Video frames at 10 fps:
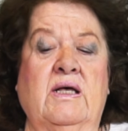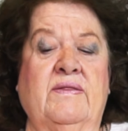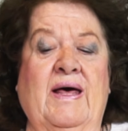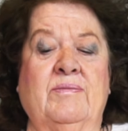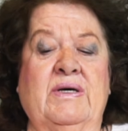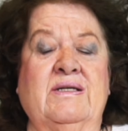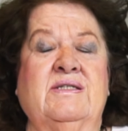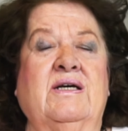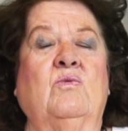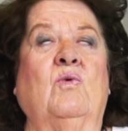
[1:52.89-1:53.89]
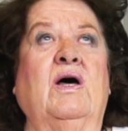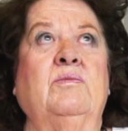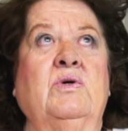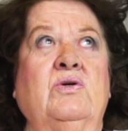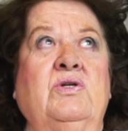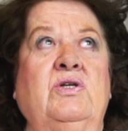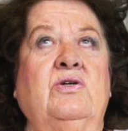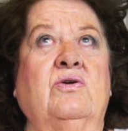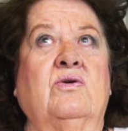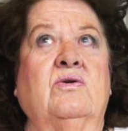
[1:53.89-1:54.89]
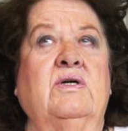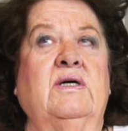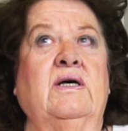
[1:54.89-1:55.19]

That means in one mood you're